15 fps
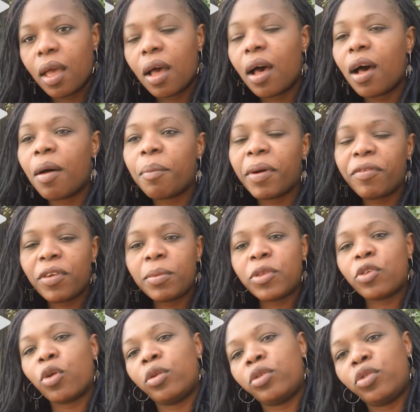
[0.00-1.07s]
Um, my film
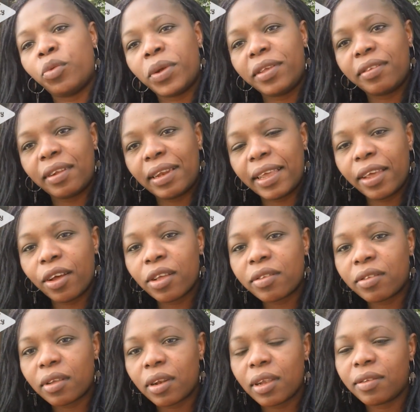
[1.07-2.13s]
is called Two Weeks in
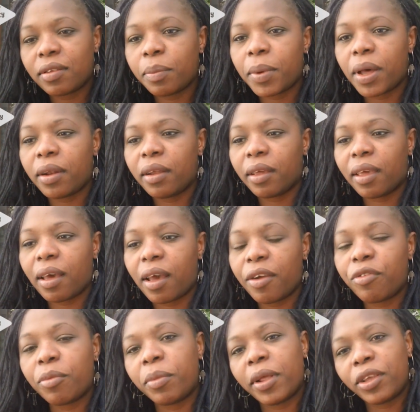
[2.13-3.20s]
Lagos, and it's about a
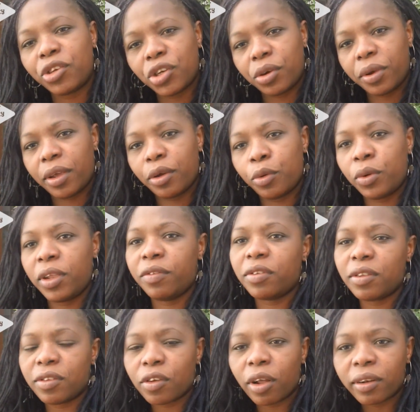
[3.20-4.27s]
guy from Nigeria who
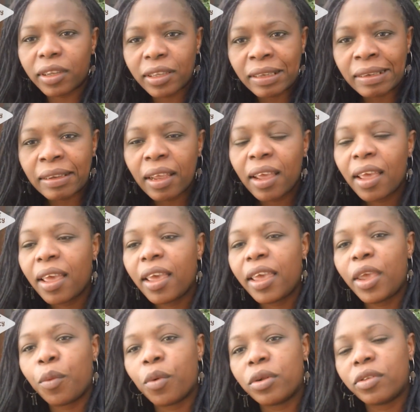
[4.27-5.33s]
lives in Scotland.
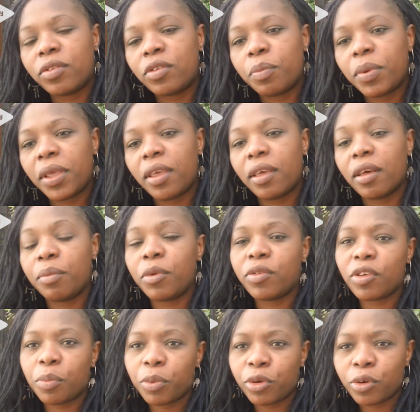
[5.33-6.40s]
He wants to be a
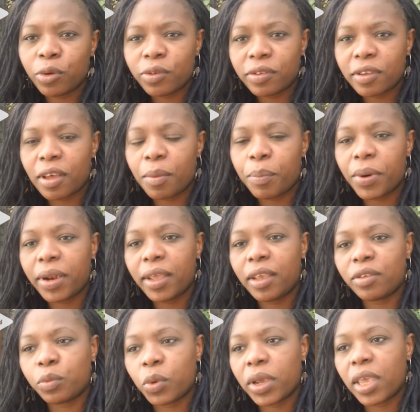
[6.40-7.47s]
music producer, but
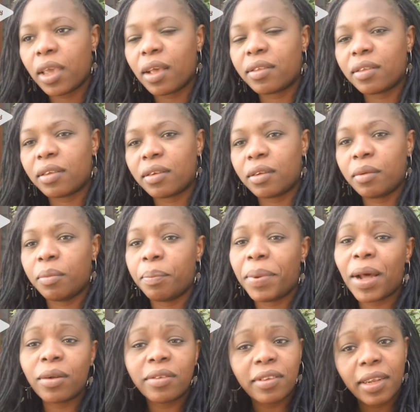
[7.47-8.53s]
he's working as a
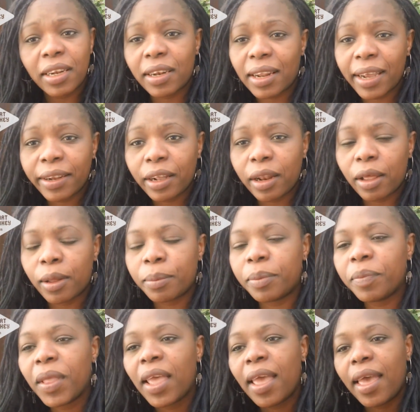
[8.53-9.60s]
bouncer in a nightclub,
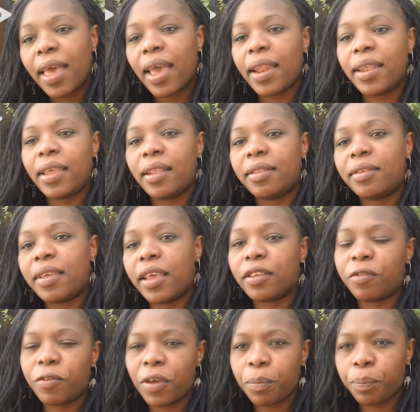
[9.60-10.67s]
and he
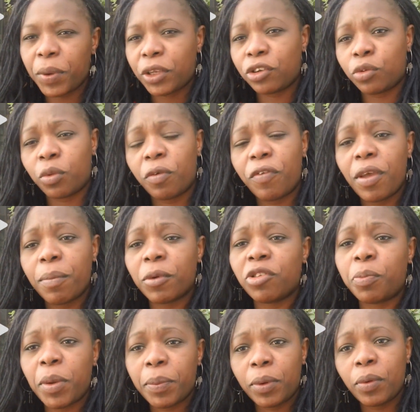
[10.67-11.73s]
takes fi- pictures with
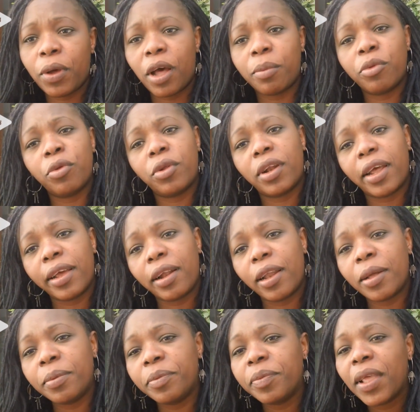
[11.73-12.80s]
famous people who come to the nightclub,